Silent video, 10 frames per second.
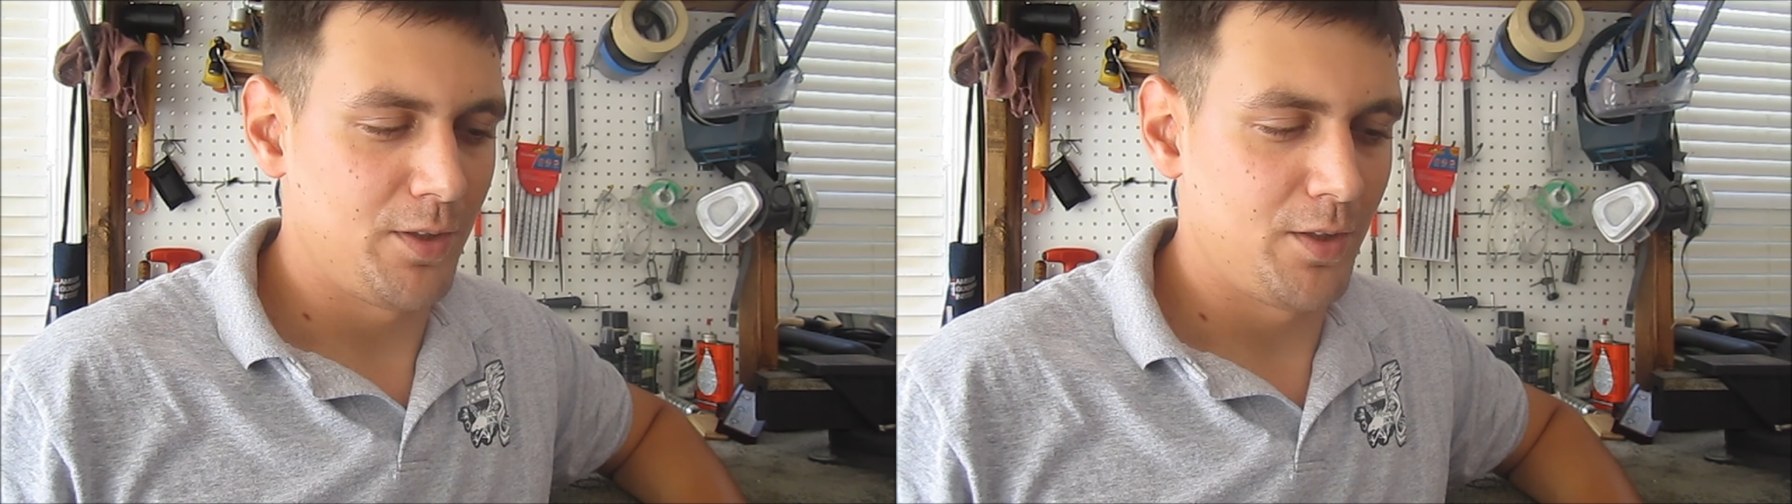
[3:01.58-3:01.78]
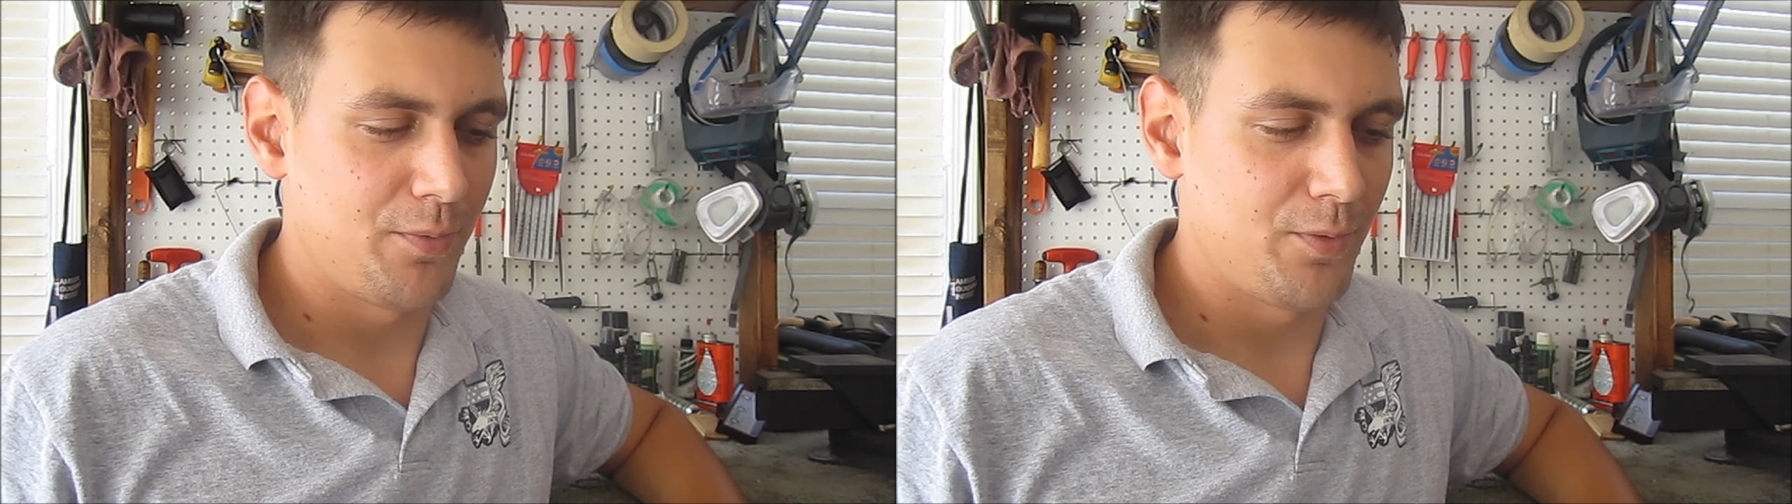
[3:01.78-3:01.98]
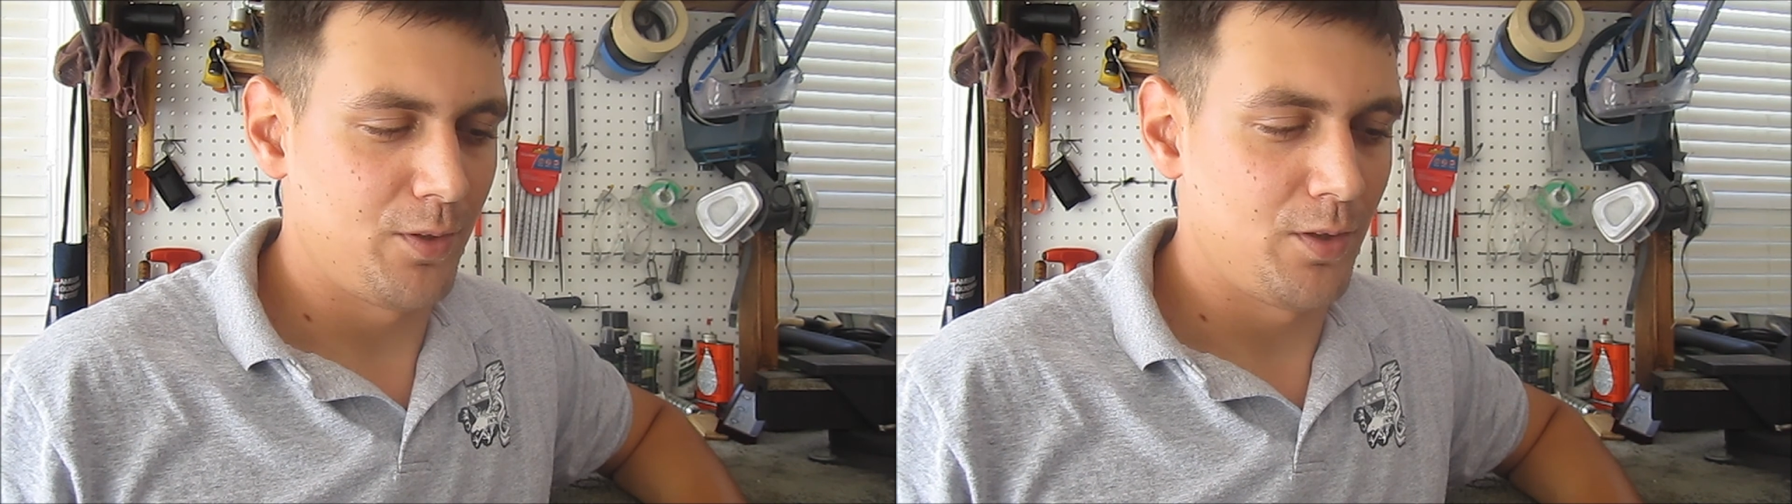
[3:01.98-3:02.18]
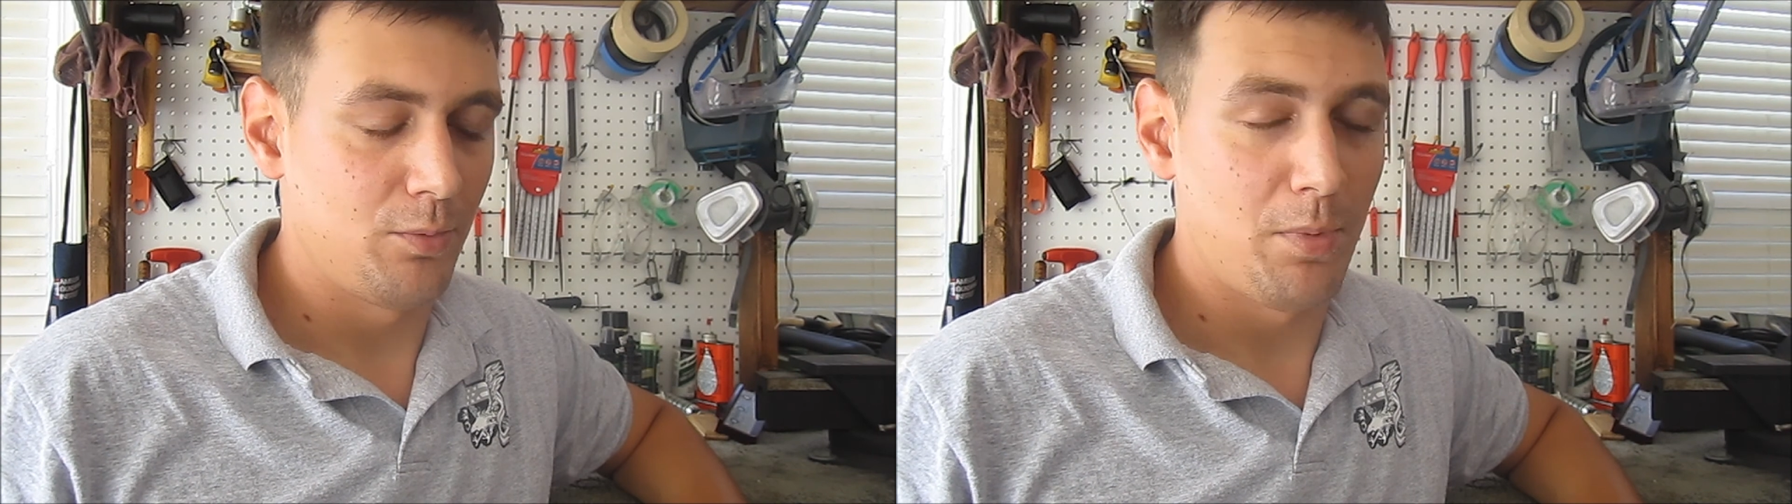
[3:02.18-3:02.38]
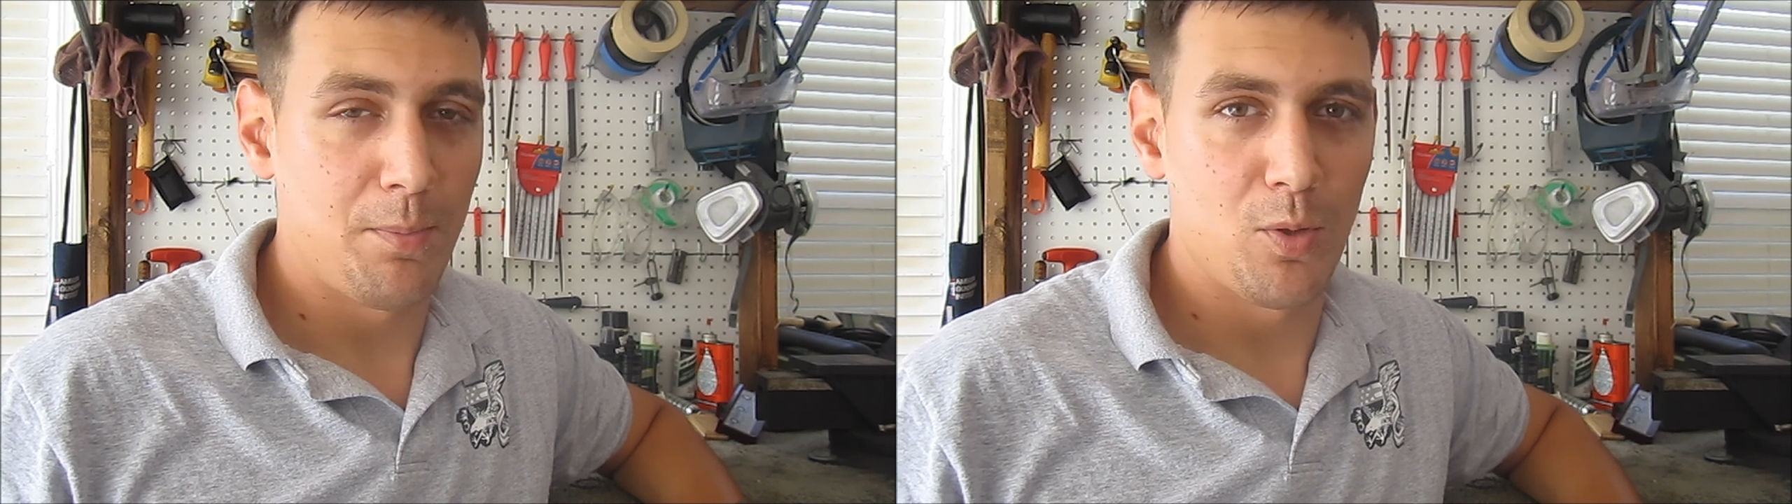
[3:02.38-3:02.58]
it there
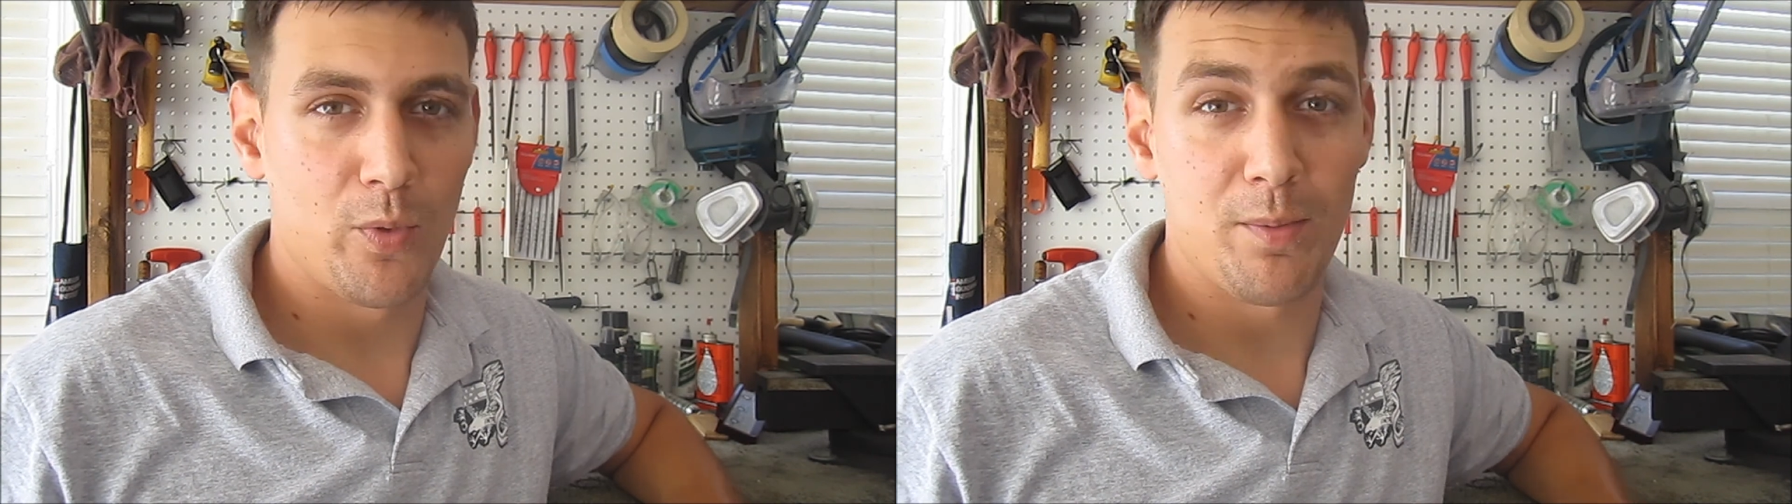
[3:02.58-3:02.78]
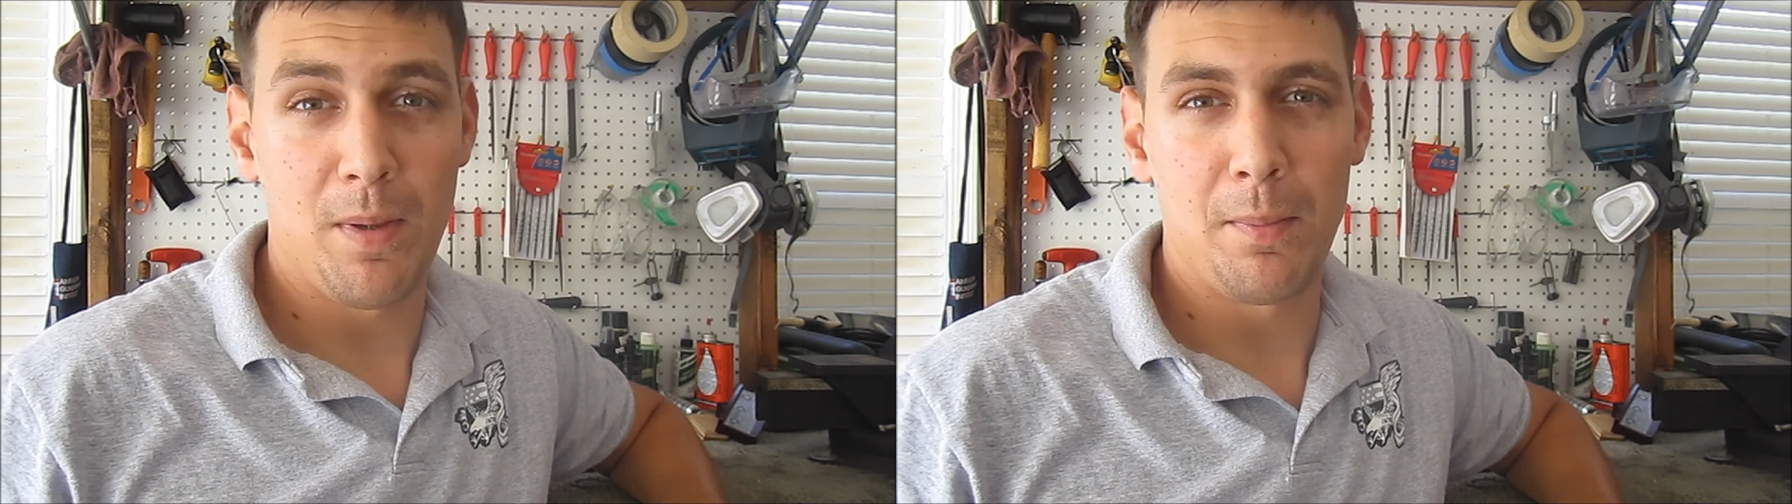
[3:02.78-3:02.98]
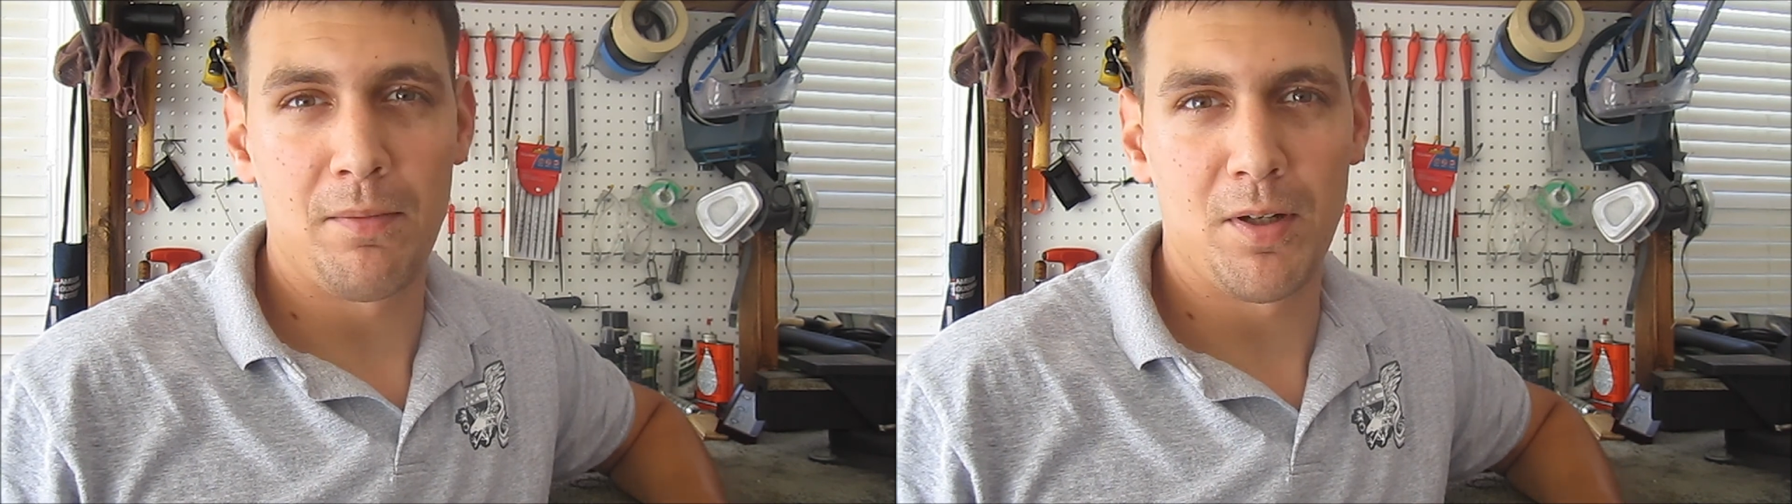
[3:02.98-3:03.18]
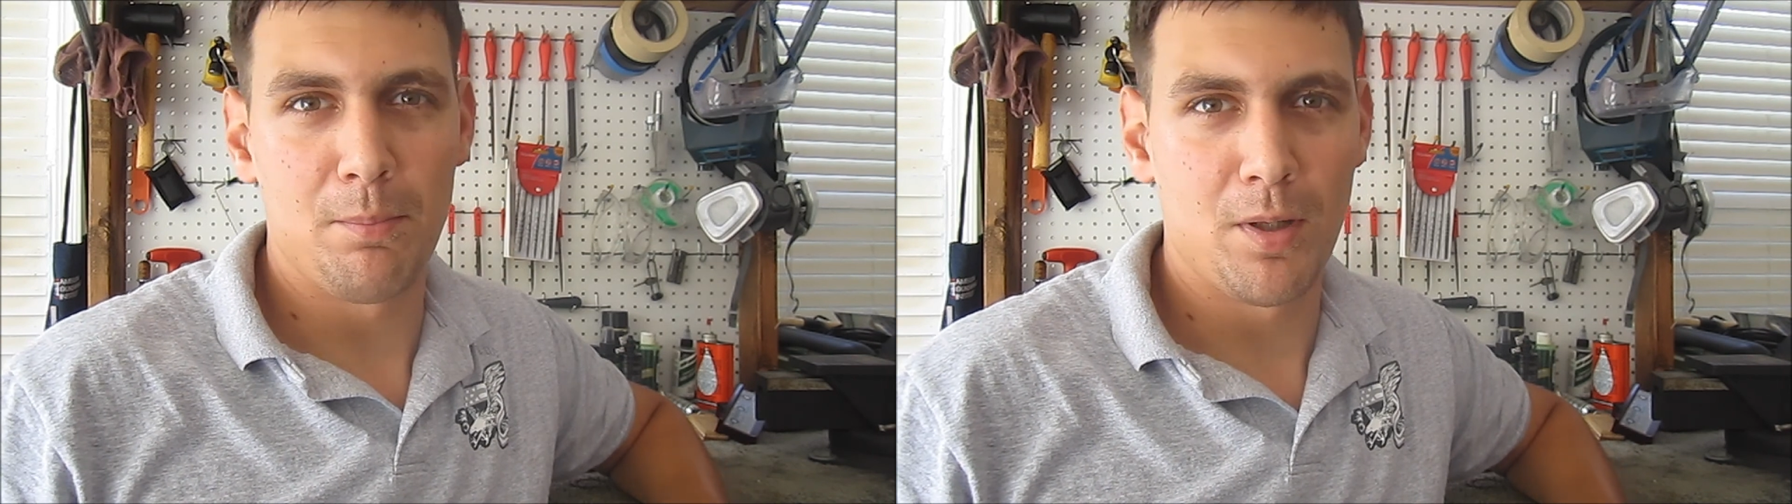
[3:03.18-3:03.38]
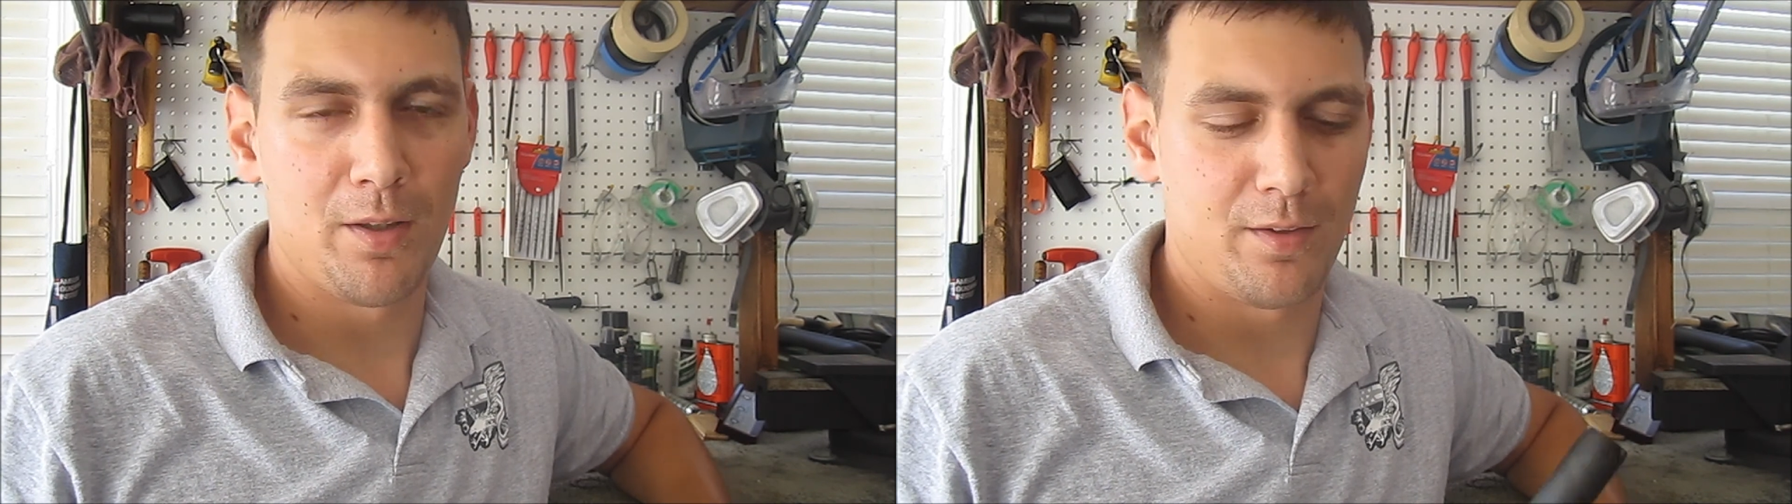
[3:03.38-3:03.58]
for maybe a week, maybe even a
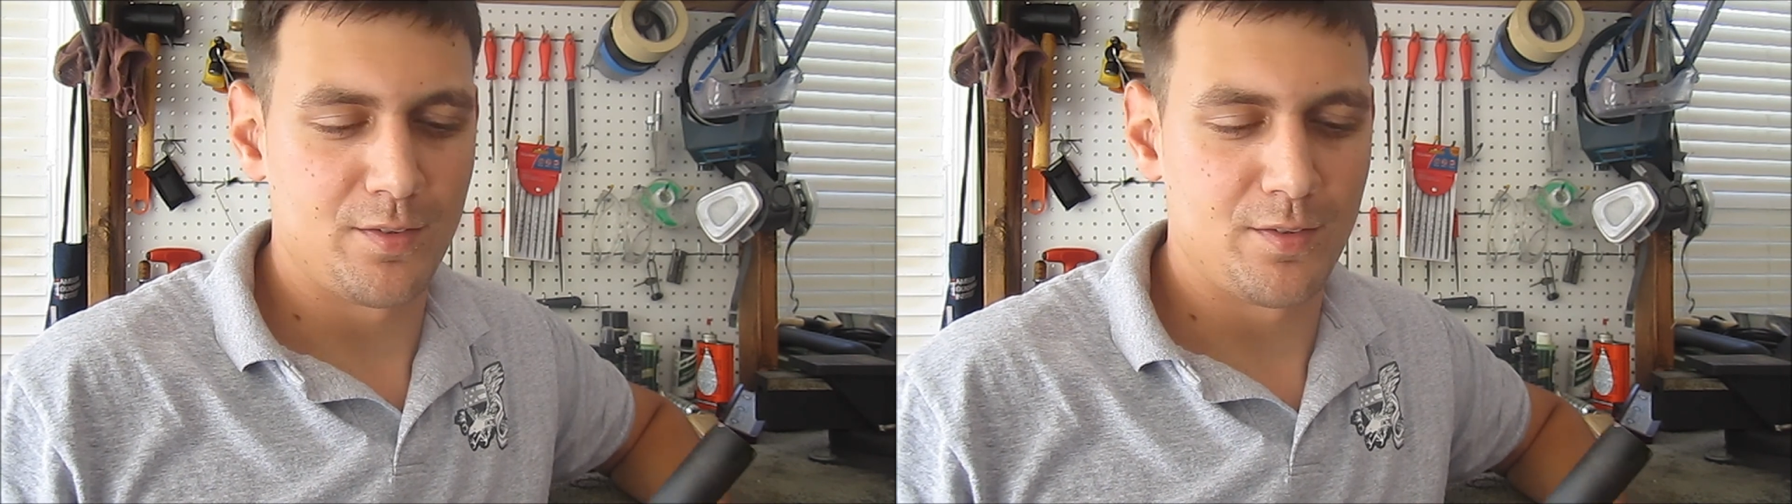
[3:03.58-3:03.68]
month,